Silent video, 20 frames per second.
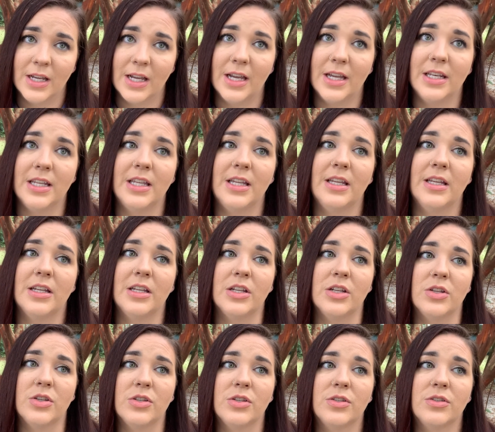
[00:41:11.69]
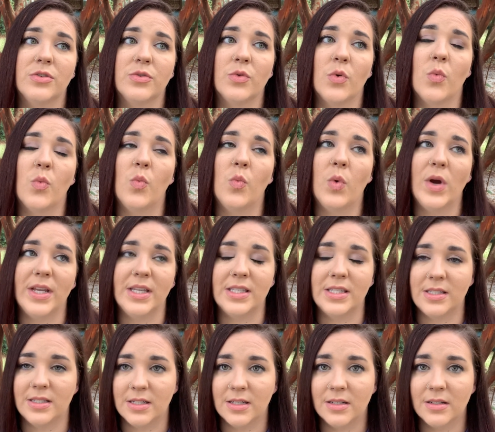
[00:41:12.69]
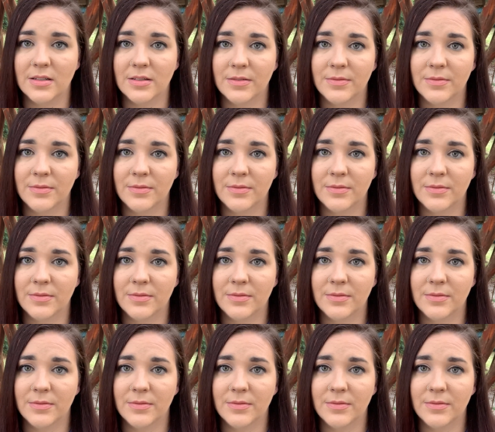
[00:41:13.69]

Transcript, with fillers: and he is wasted.